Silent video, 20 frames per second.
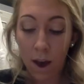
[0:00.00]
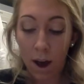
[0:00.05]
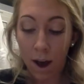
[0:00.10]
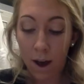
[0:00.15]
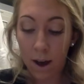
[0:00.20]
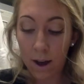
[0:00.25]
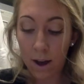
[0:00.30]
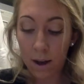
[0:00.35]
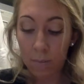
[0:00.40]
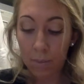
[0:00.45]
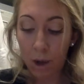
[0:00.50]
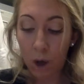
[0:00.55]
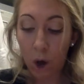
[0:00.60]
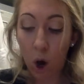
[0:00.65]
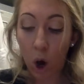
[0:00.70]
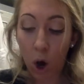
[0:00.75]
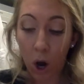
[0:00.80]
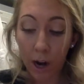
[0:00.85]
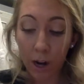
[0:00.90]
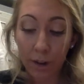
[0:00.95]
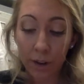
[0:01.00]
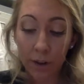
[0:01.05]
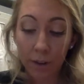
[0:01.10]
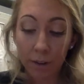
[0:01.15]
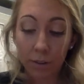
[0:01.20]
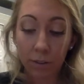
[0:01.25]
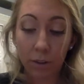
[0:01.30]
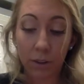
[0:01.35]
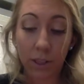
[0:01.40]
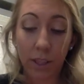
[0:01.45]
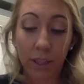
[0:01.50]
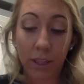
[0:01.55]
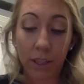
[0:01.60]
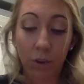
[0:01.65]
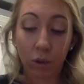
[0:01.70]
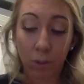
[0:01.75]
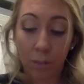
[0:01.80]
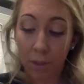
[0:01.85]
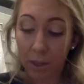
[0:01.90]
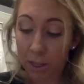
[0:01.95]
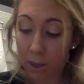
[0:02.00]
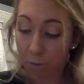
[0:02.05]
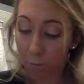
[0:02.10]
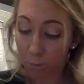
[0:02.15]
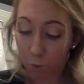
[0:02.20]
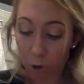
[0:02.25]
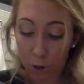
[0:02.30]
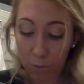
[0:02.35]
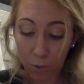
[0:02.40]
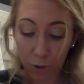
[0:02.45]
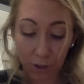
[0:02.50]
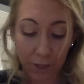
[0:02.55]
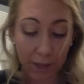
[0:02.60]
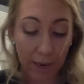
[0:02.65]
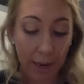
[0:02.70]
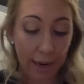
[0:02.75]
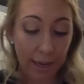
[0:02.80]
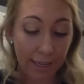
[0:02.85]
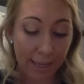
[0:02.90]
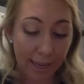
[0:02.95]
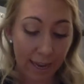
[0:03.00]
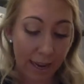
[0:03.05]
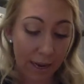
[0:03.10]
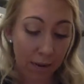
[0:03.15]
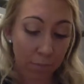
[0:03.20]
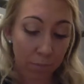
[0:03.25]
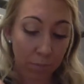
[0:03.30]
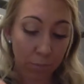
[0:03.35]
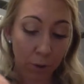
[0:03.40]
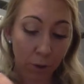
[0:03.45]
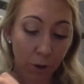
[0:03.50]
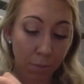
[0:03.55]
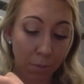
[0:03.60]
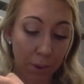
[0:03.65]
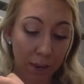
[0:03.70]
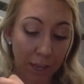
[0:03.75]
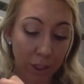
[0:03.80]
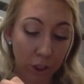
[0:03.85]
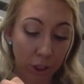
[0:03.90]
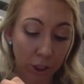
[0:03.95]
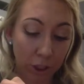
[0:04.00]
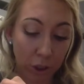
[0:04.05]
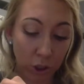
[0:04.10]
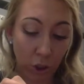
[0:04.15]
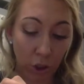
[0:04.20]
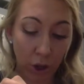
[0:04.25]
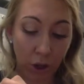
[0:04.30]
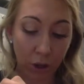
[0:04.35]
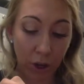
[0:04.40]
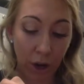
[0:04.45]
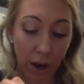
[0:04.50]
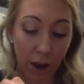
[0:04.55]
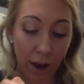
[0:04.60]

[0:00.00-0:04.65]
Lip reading: On the triplicate form, you're going to again put patient chart